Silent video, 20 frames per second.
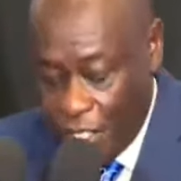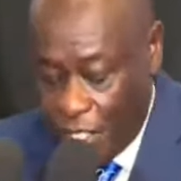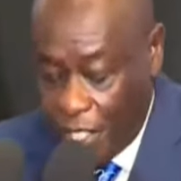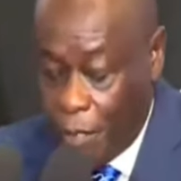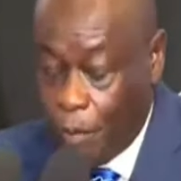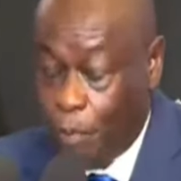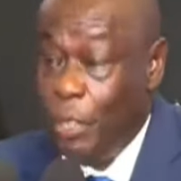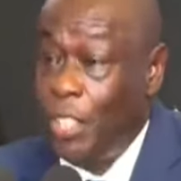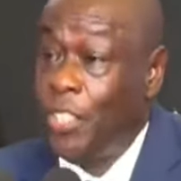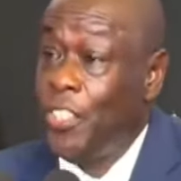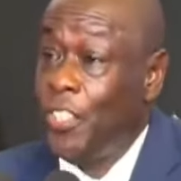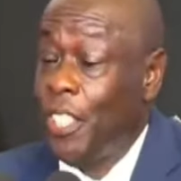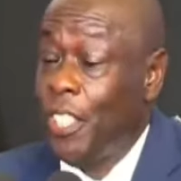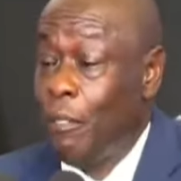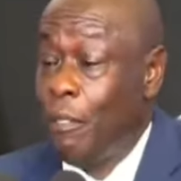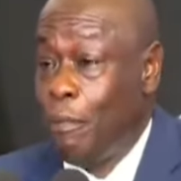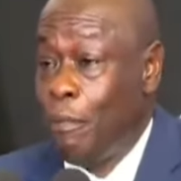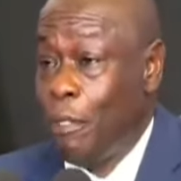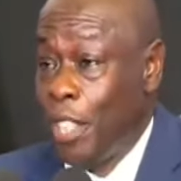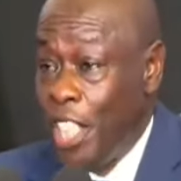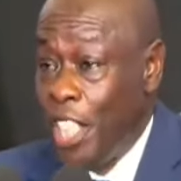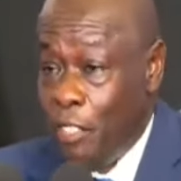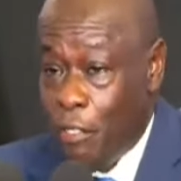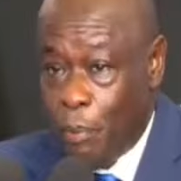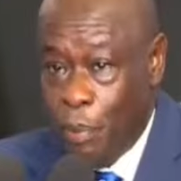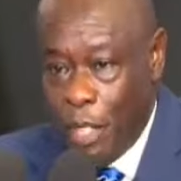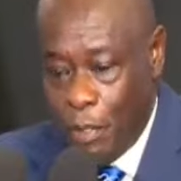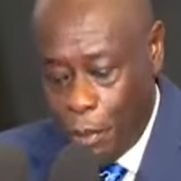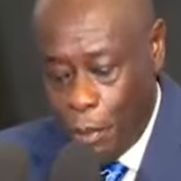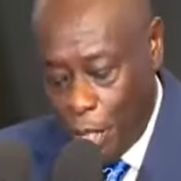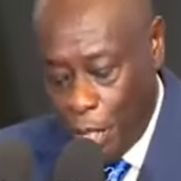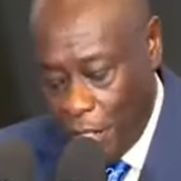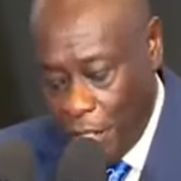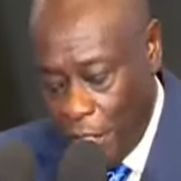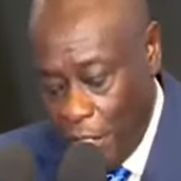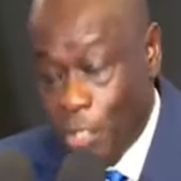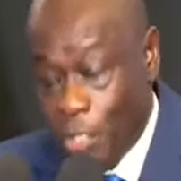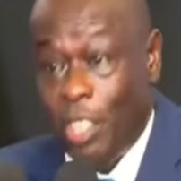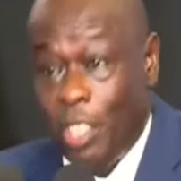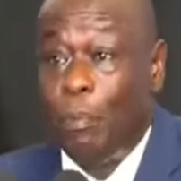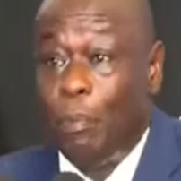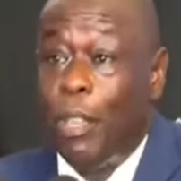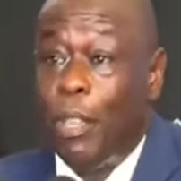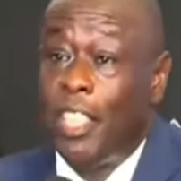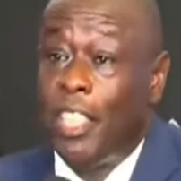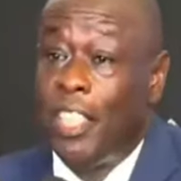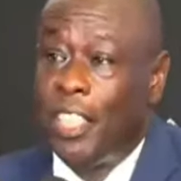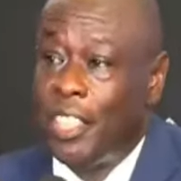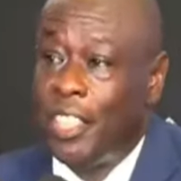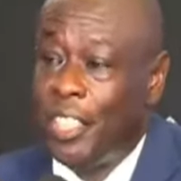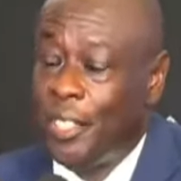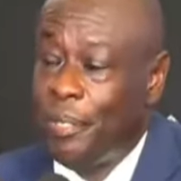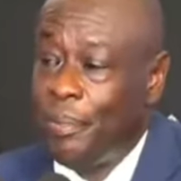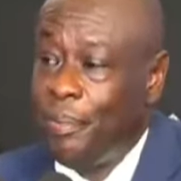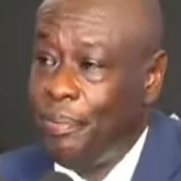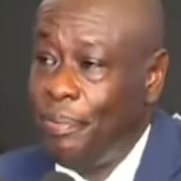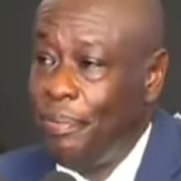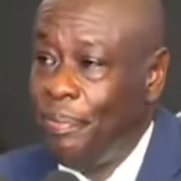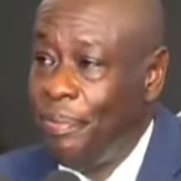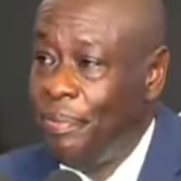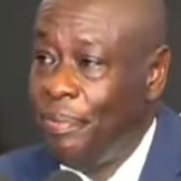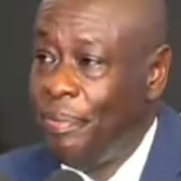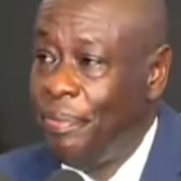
rest in peace and forgive me for having joined politics.